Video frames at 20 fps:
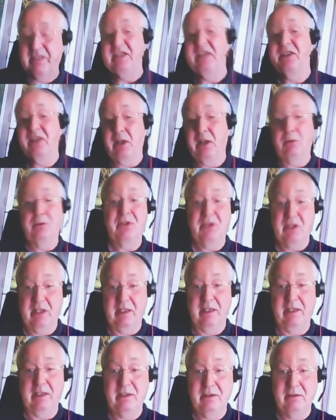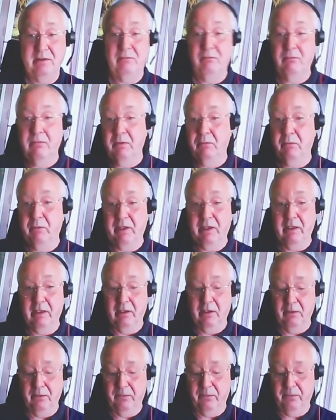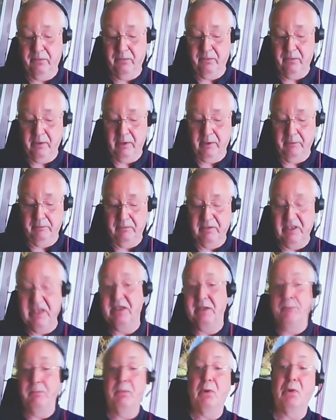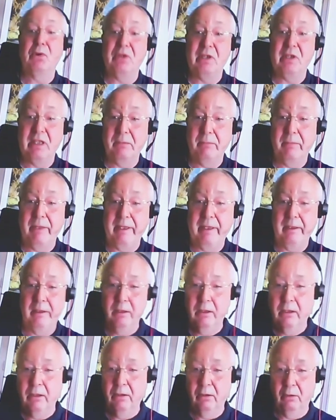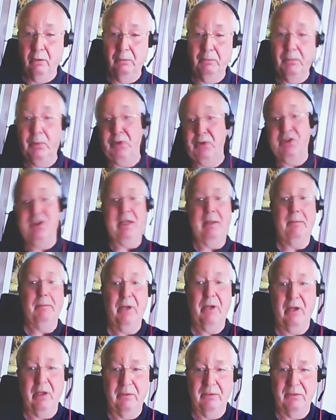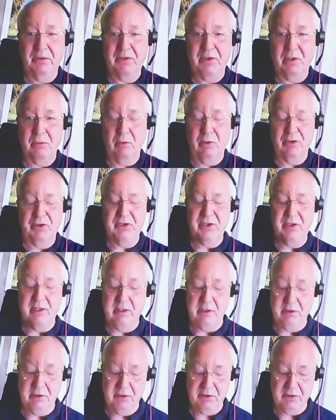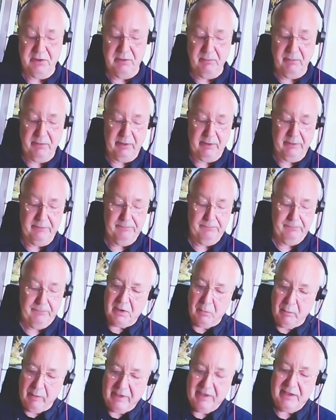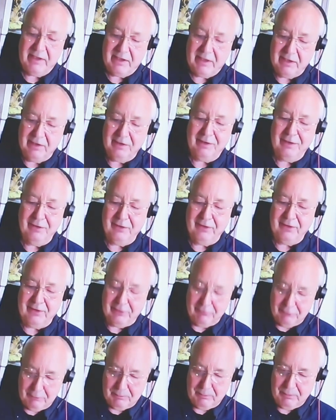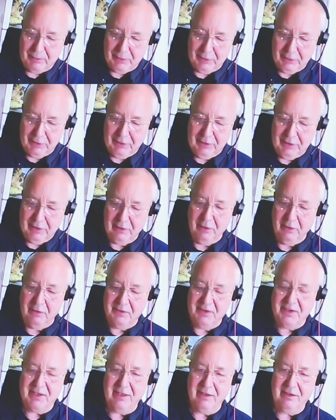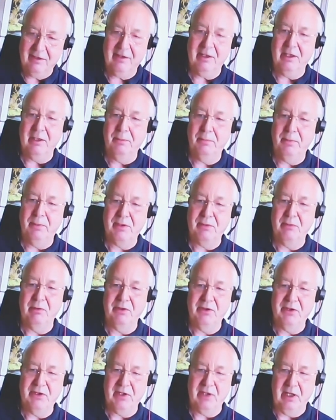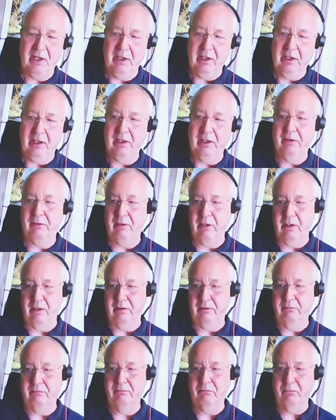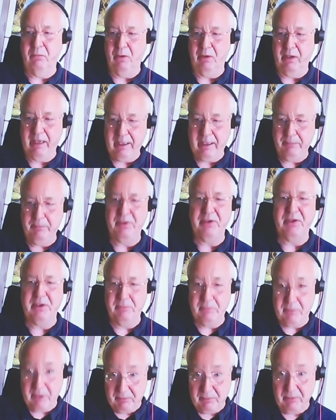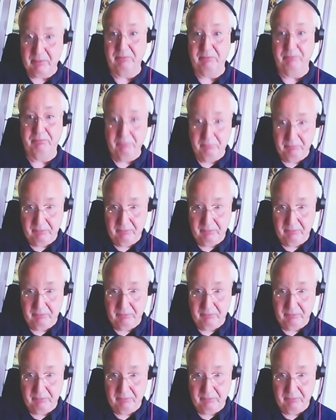dissociate, we kind of disembody with it, or push that part of us to one side or something. So in psychotherapy, a lot of psychotherapists will say that what happens if people